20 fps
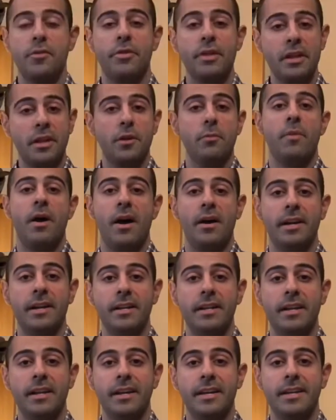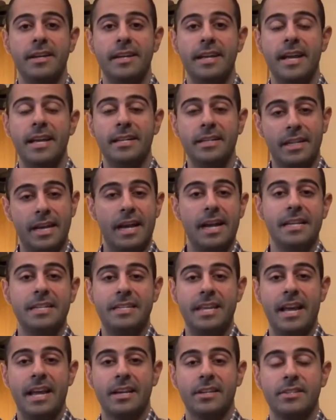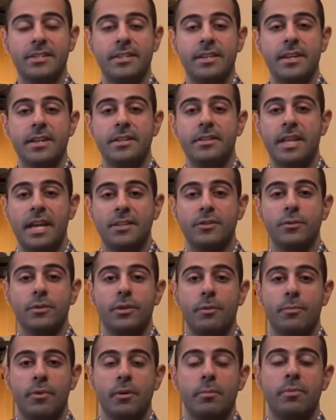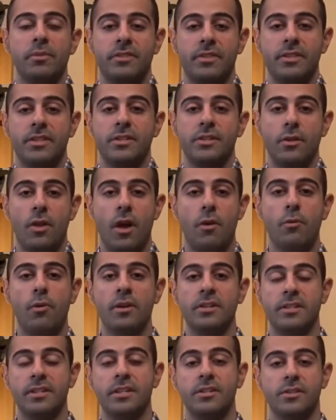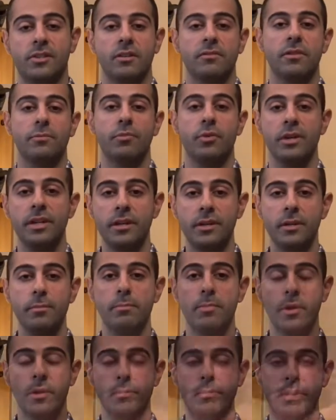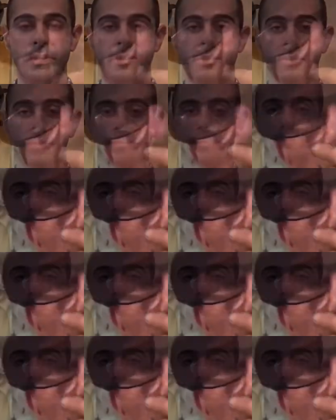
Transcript: Think about it in context. That's what the purpose of this law was, and it served a pretty good purpose.